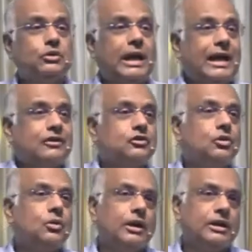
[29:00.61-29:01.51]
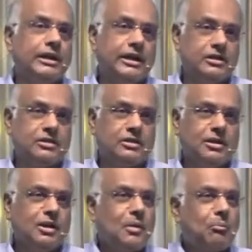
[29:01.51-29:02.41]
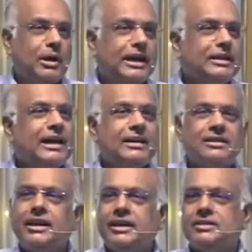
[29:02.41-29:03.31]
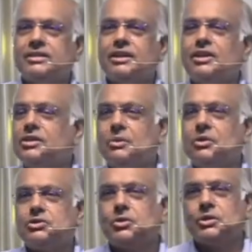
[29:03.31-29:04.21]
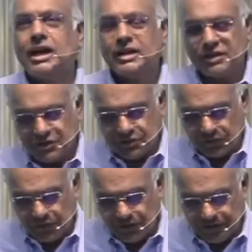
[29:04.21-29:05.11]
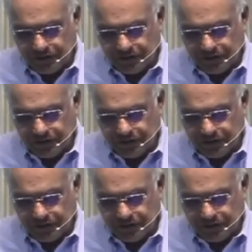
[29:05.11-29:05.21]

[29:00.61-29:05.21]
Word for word: as though a night, but in that night there was no darkness for her.